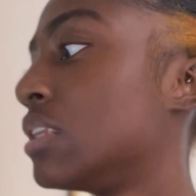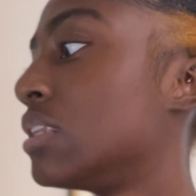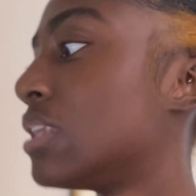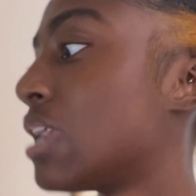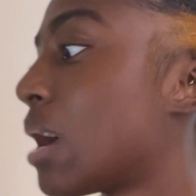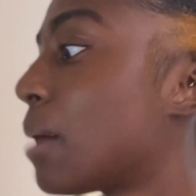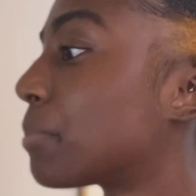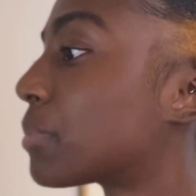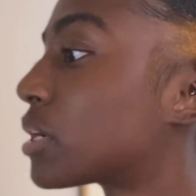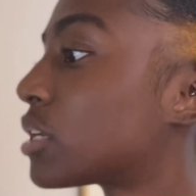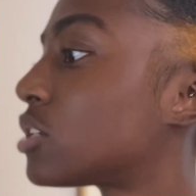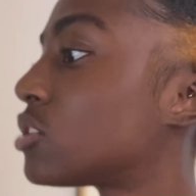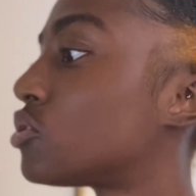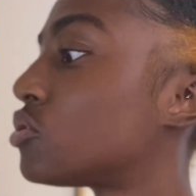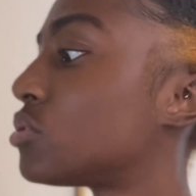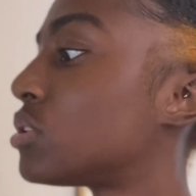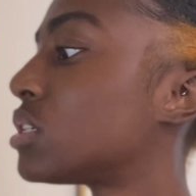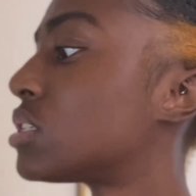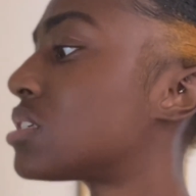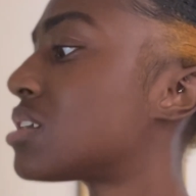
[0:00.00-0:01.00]
Now I'm gonna do
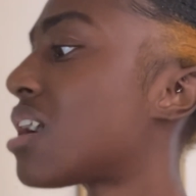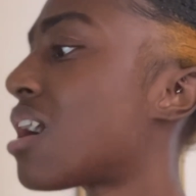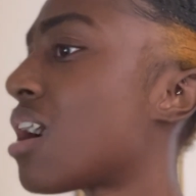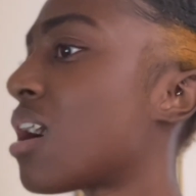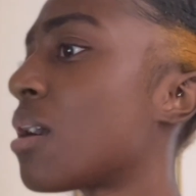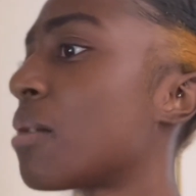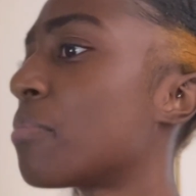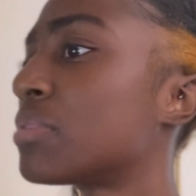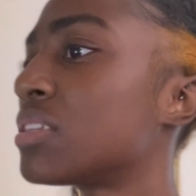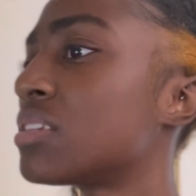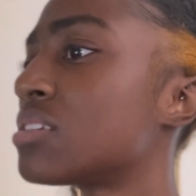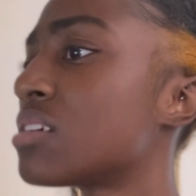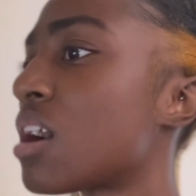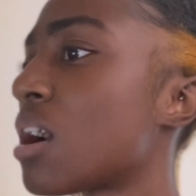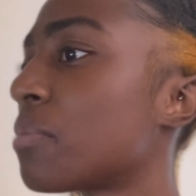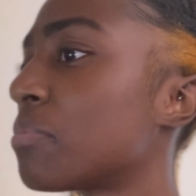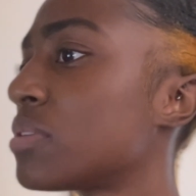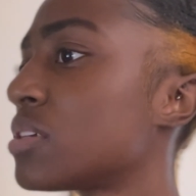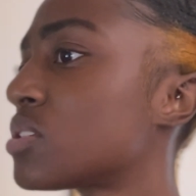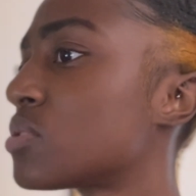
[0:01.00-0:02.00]
the top. The
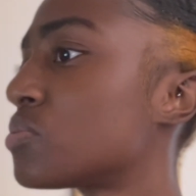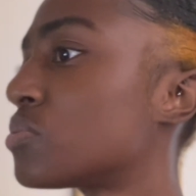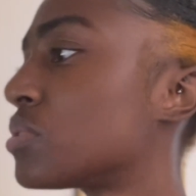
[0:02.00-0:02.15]
top is